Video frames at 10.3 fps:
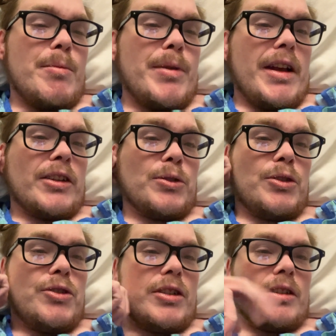Be excellent to
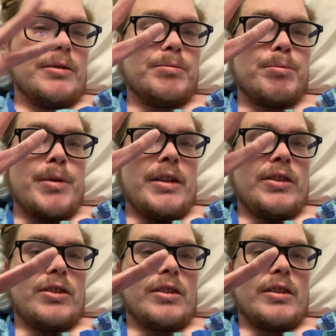each other.
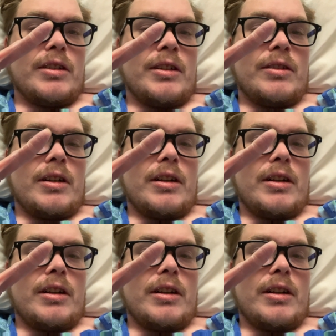Peace and rock